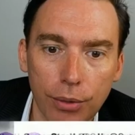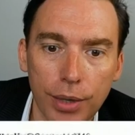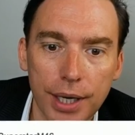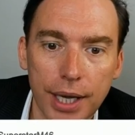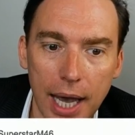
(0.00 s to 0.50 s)

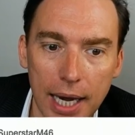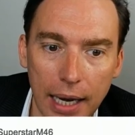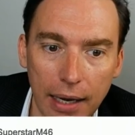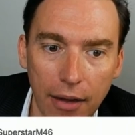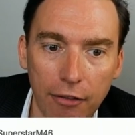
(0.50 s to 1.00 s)
We get
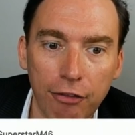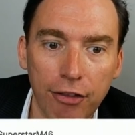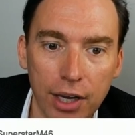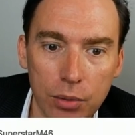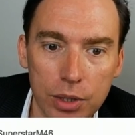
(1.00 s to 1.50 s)
it.
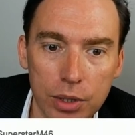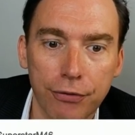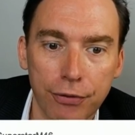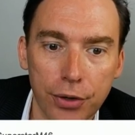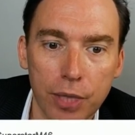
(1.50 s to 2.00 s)
Finn was the
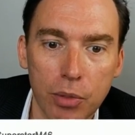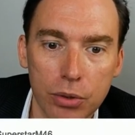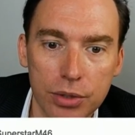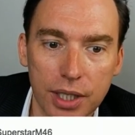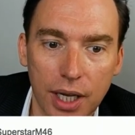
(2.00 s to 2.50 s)
Fruity
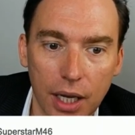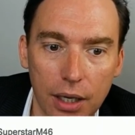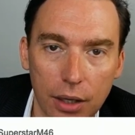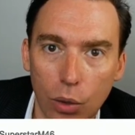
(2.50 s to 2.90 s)
Moons kid.